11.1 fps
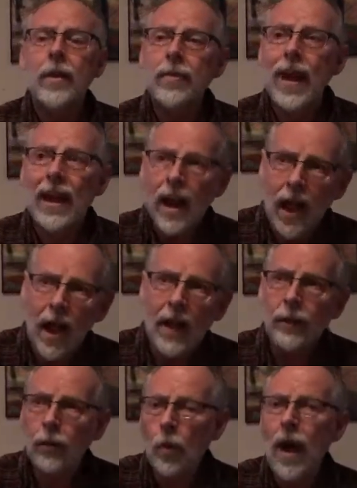that
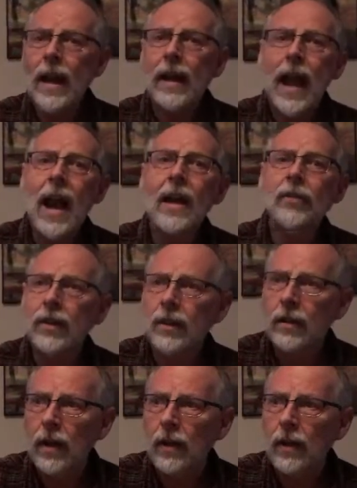high thwack actually